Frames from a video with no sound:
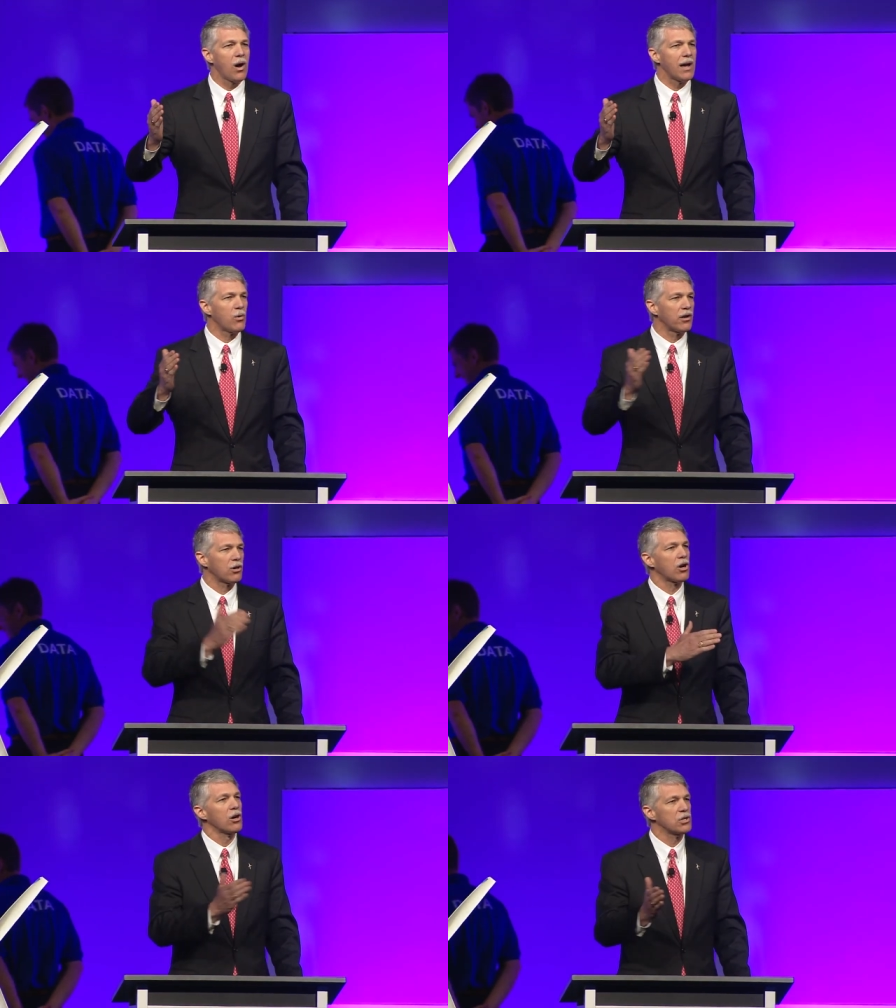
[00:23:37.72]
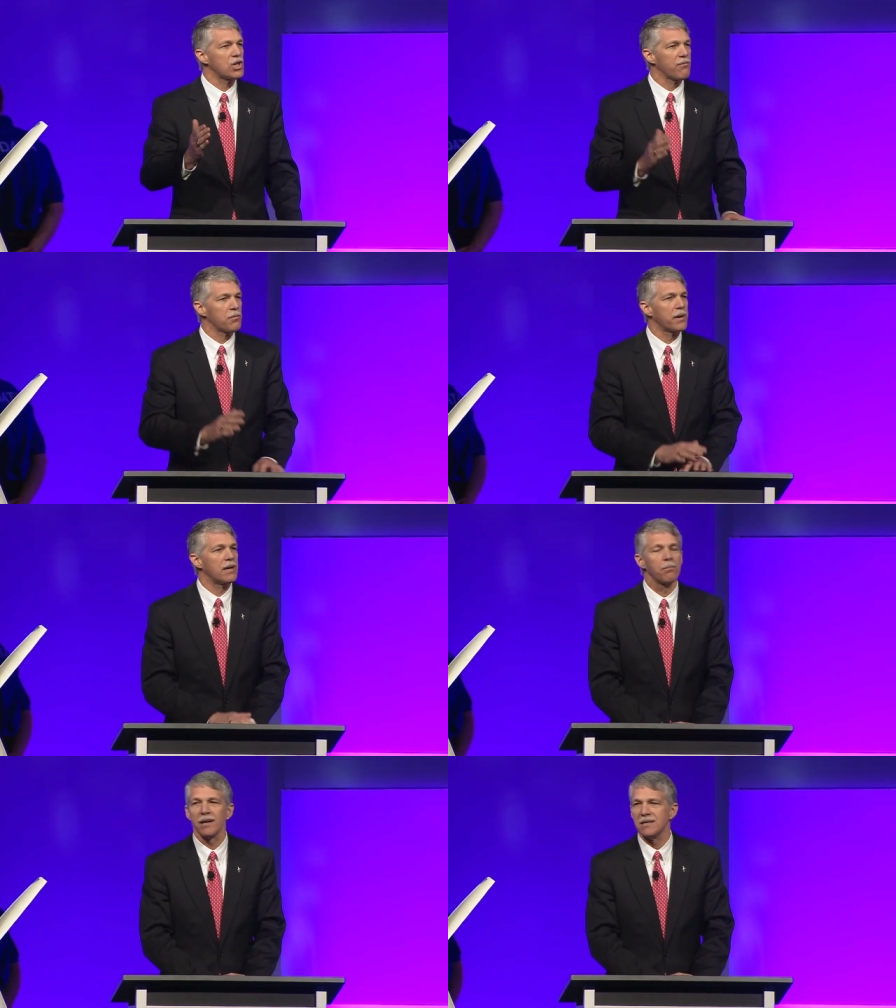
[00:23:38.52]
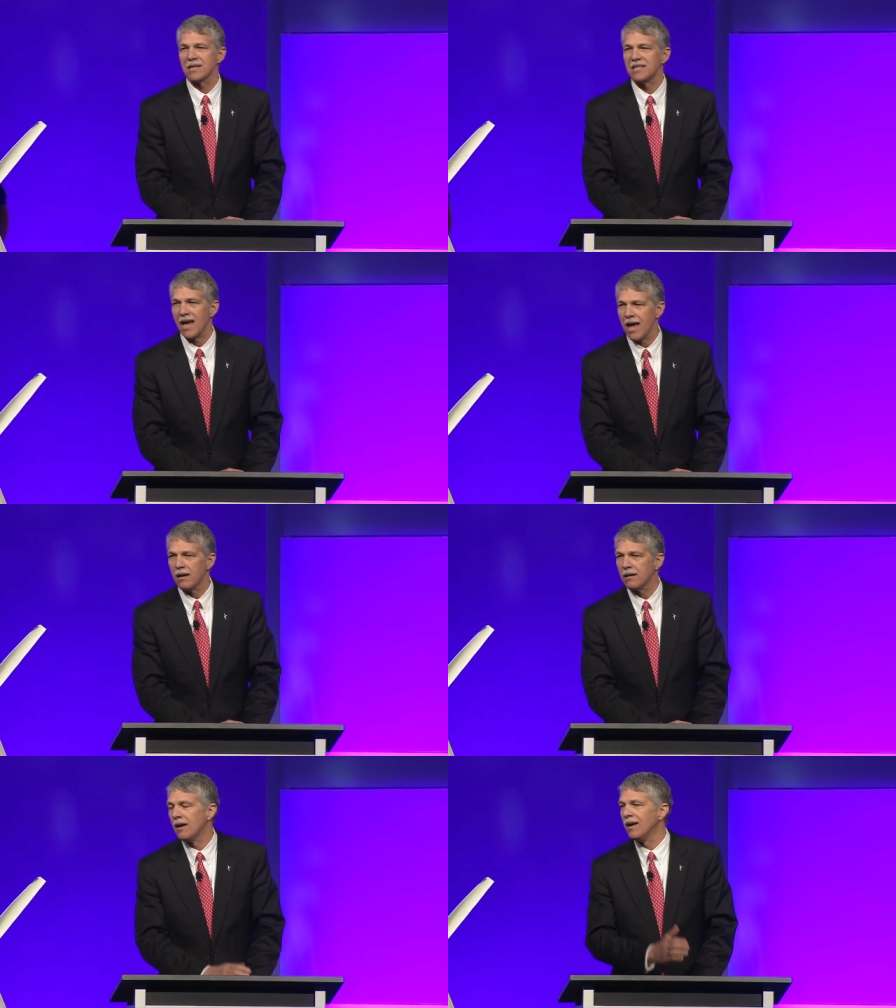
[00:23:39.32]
I want to encourage everybody, please attend,